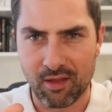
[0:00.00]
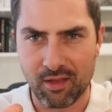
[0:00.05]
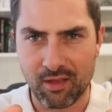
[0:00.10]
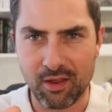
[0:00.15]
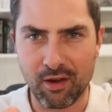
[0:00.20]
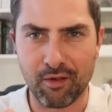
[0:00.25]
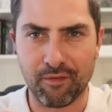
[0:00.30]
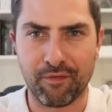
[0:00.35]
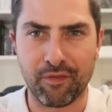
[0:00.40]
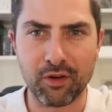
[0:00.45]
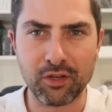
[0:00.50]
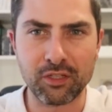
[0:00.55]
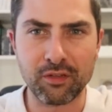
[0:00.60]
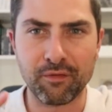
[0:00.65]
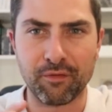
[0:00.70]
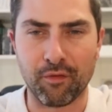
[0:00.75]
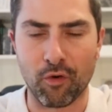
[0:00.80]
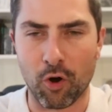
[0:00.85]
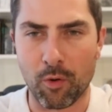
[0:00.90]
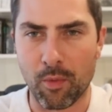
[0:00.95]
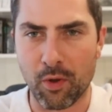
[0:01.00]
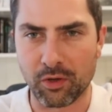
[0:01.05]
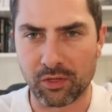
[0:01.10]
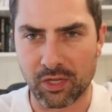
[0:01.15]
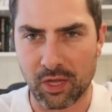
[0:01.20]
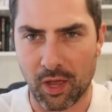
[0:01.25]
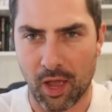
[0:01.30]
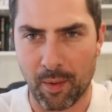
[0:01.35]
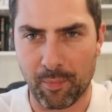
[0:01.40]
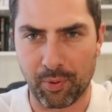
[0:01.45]
you know, first and foremost,
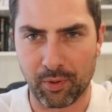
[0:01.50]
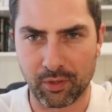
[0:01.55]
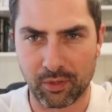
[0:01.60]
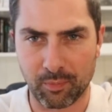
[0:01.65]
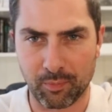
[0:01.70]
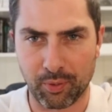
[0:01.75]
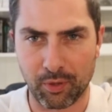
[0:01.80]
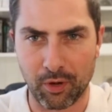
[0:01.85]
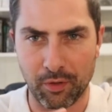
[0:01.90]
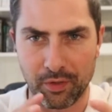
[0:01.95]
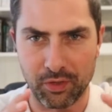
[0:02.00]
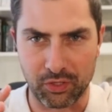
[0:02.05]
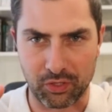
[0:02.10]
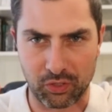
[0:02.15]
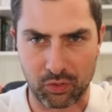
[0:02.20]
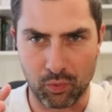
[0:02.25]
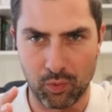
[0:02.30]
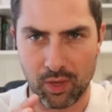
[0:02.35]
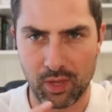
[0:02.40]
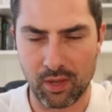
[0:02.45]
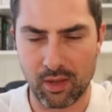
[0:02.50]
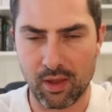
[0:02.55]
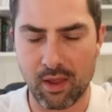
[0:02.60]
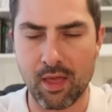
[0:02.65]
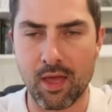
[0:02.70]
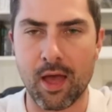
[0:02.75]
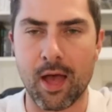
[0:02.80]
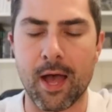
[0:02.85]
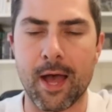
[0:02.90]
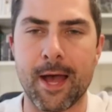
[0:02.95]
I, I put put out this tweet
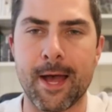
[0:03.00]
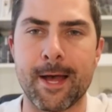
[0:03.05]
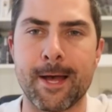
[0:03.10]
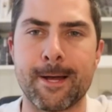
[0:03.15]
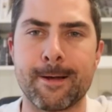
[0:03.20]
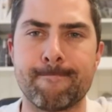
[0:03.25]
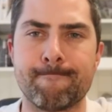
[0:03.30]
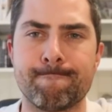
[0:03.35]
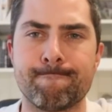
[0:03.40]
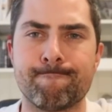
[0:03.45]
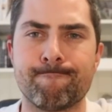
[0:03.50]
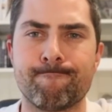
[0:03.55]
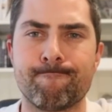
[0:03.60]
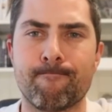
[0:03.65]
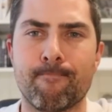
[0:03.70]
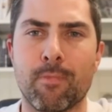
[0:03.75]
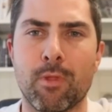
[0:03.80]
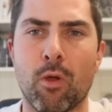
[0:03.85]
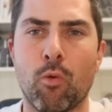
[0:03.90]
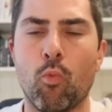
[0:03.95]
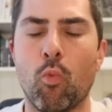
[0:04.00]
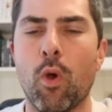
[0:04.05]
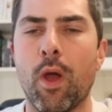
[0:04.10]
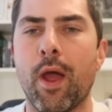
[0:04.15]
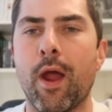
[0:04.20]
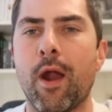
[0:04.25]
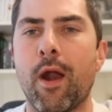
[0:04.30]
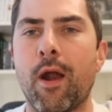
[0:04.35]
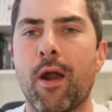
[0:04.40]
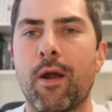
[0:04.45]
um,
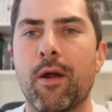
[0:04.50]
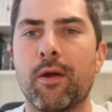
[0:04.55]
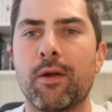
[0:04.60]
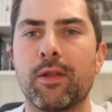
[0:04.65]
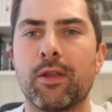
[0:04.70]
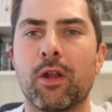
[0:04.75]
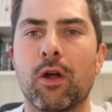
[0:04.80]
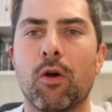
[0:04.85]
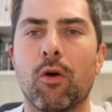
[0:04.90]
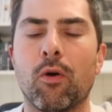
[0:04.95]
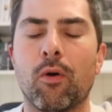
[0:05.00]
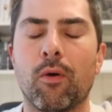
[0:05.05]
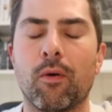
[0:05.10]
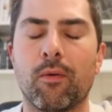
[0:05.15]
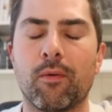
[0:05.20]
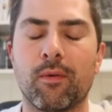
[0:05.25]
where you know